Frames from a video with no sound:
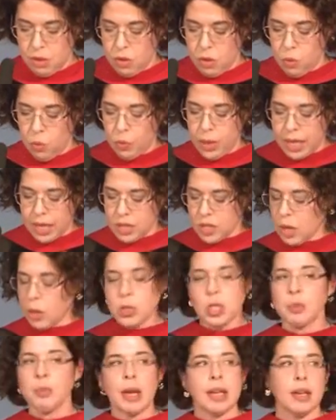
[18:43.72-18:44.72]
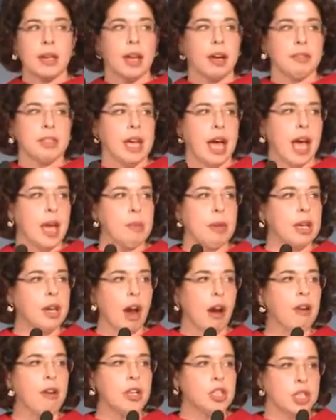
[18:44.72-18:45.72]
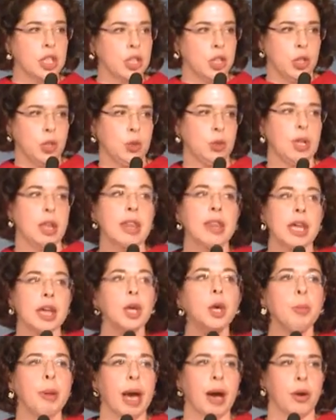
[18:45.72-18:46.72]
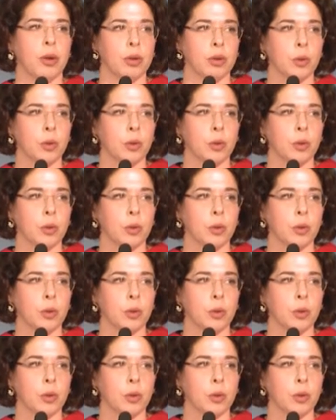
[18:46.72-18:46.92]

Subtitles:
We don't spend enough time encouraging you to think about